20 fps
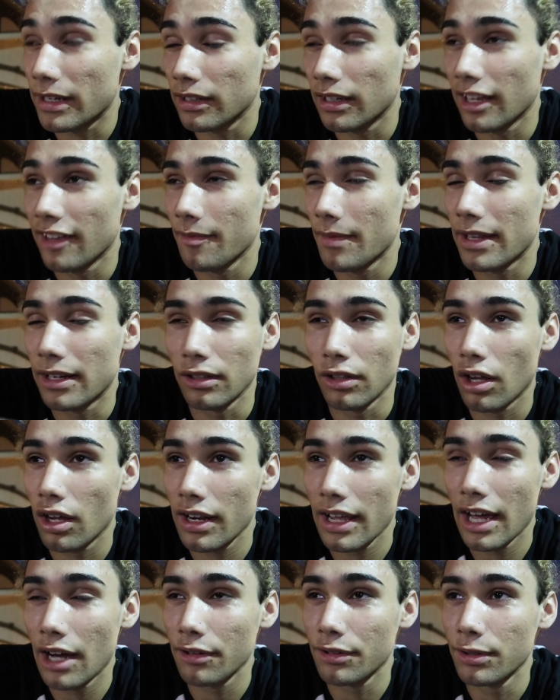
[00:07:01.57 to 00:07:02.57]
I've made a lot
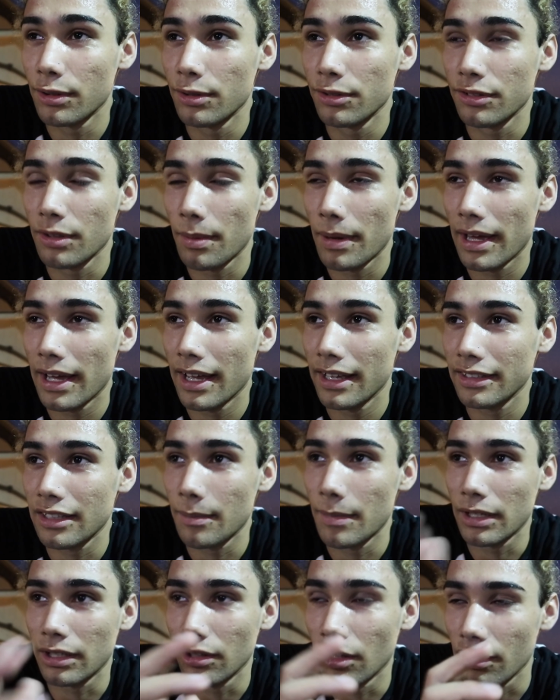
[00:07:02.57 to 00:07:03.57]
of how-tos in the past. I
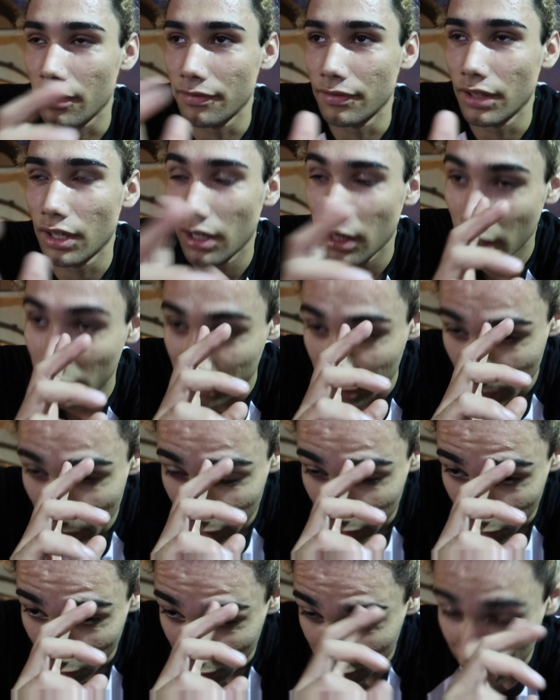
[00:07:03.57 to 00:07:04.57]
a lot of vlogs. I
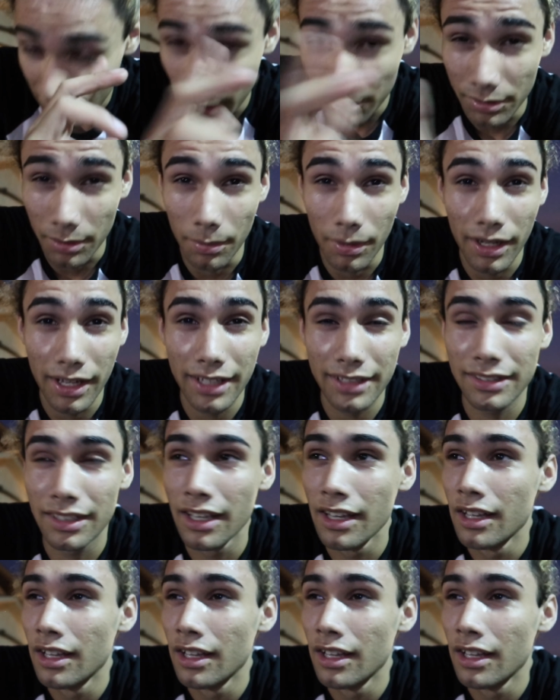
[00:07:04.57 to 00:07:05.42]
make a lot of games of bikes.